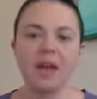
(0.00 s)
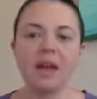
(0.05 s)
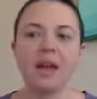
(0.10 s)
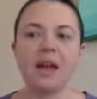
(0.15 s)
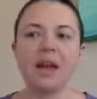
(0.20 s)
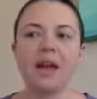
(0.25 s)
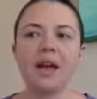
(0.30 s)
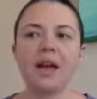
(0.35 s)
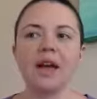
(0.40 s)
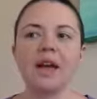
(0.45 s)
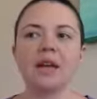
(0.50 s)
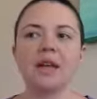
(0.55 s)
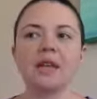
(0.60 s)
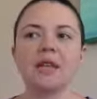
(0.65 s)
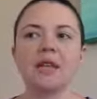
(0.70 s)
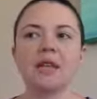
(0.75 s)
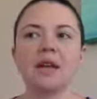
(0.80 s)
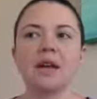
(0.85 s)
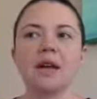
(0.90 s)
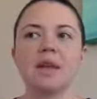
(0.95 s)

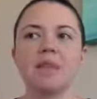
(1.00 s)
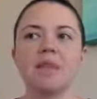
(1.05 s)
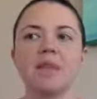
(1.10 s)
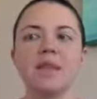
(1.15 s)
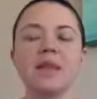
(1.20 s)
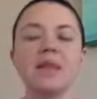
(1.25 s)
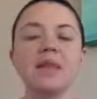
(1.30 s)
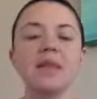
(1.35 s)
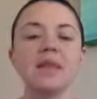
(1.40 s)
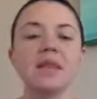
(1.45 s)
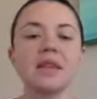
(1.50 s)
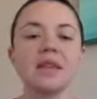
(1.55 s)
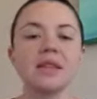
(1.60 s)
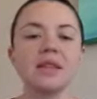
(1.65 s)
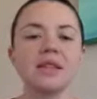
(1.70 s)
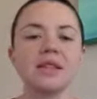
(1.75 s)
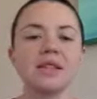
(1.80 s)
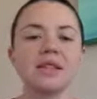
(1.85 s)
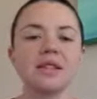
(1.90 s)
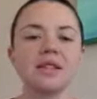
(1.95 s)
And in
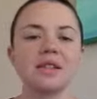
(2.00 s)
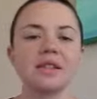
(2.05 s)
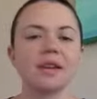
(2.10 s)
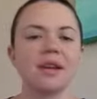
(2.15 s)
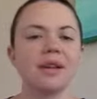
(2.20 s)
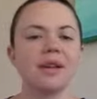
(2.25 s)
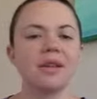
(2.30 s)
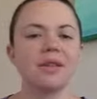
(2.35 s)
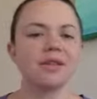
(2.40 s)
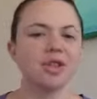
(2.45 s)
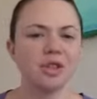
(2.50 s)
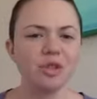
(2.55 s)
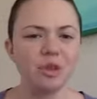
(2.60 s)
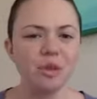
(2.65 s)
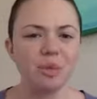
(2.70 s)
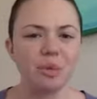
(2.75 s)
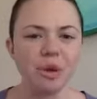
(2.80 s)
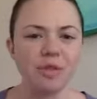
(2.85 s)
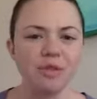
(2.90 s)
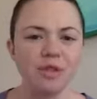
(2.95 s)
this, I'll just do a
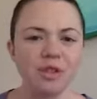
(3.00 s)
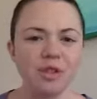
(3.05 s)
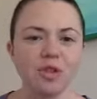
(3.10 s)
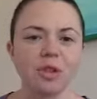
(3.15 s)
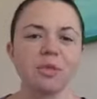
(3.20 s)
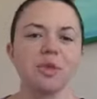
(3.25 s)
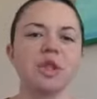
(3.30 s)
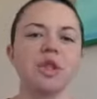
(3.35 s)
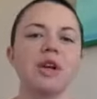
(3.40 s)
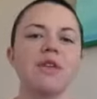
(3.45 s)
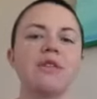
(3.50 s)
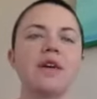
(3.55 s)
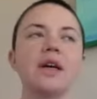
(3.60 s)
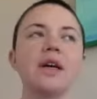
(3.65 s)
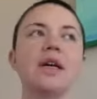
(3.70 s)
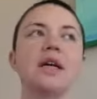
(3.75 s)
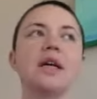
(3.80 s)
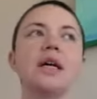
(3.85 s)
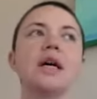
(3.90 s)
brief description of it.